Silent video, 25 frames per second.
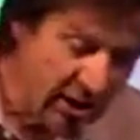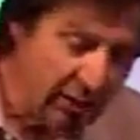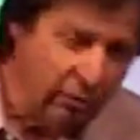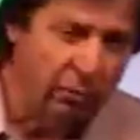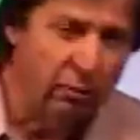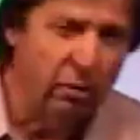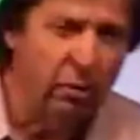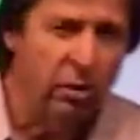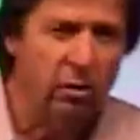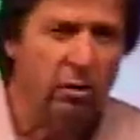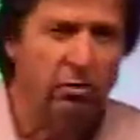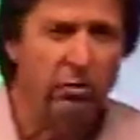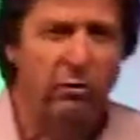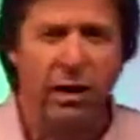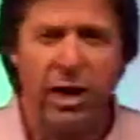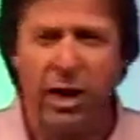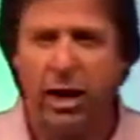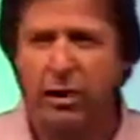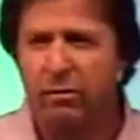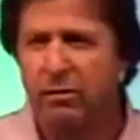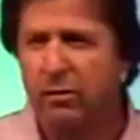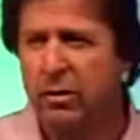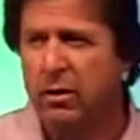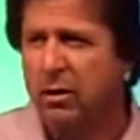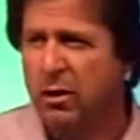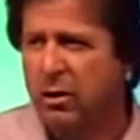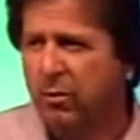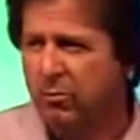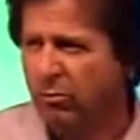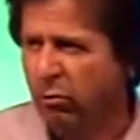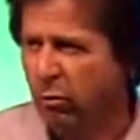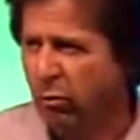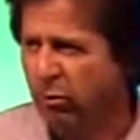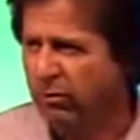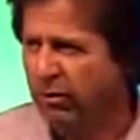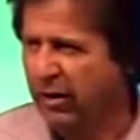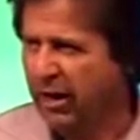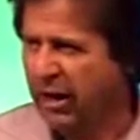We've lost fire,
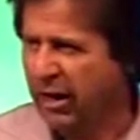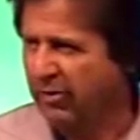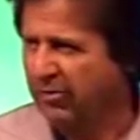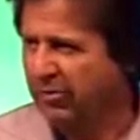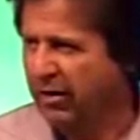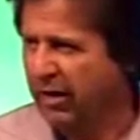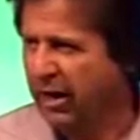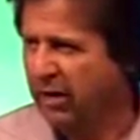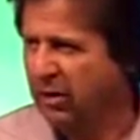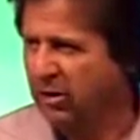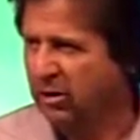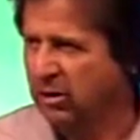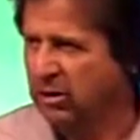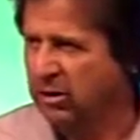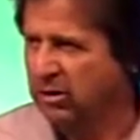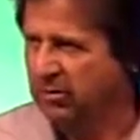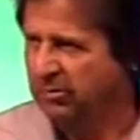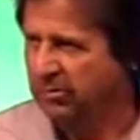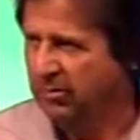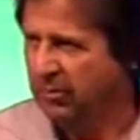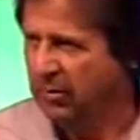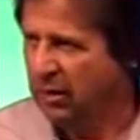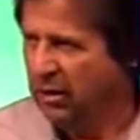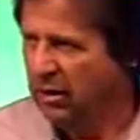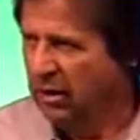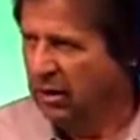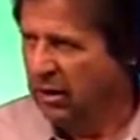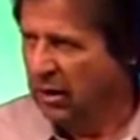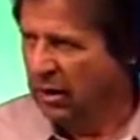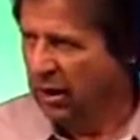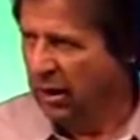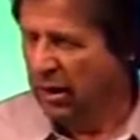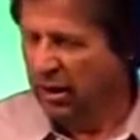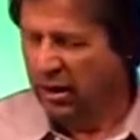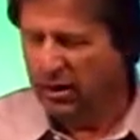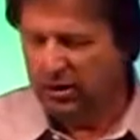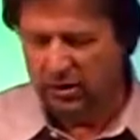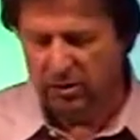four firefighters and
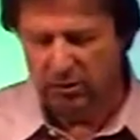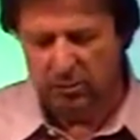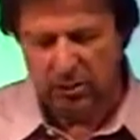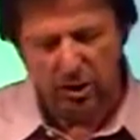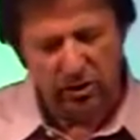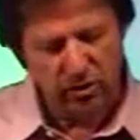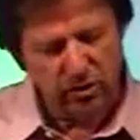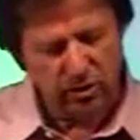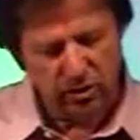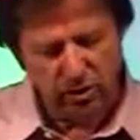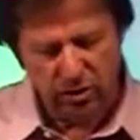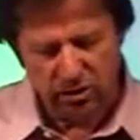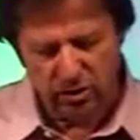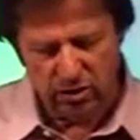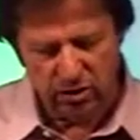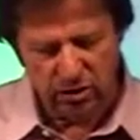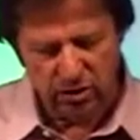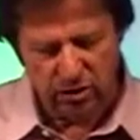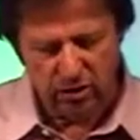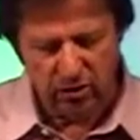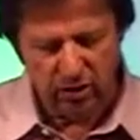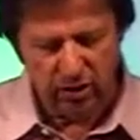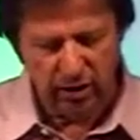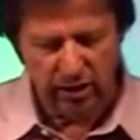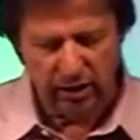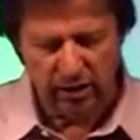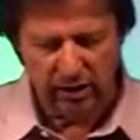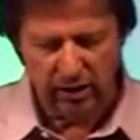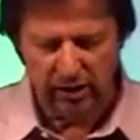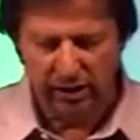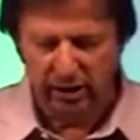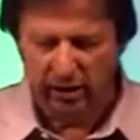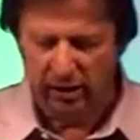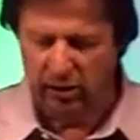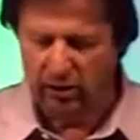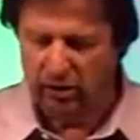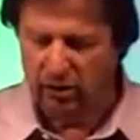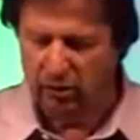uh, some others that are still
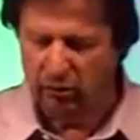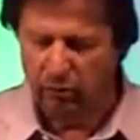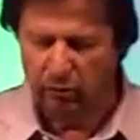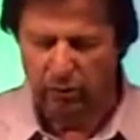critically ill.